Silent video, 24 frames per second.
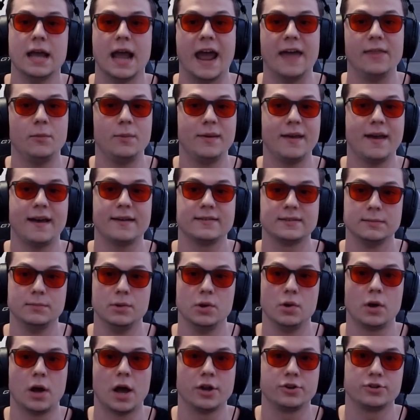And then we have some
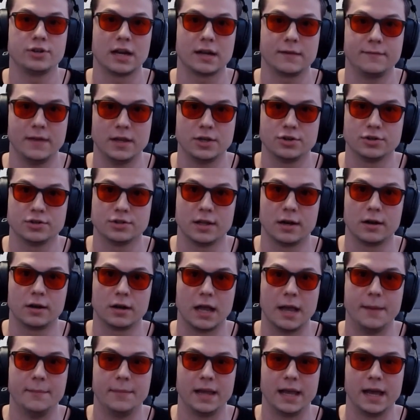new contract features that are
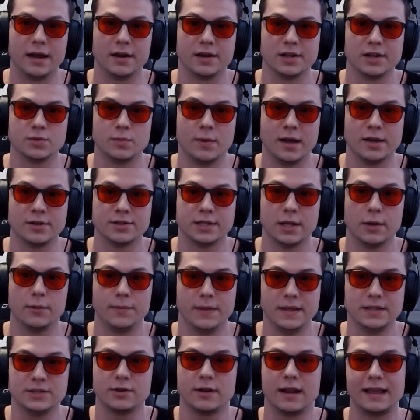coming out as well. So
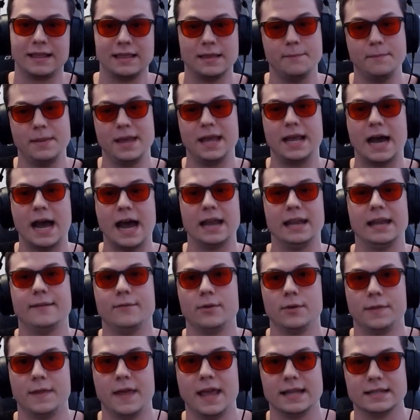these are like the big high
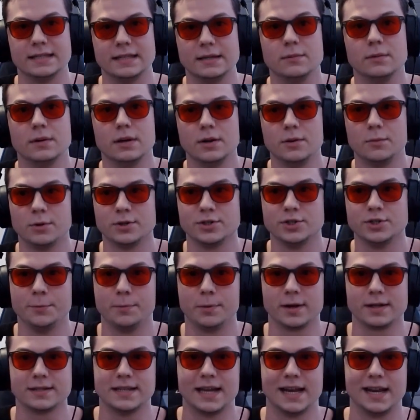level things, and we're
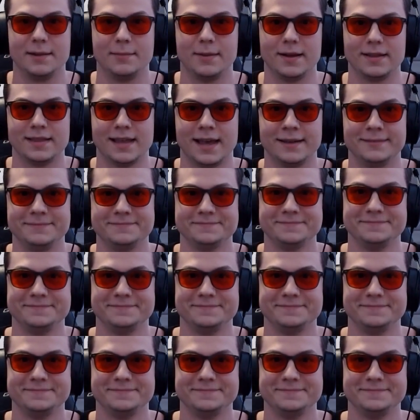super excited about that.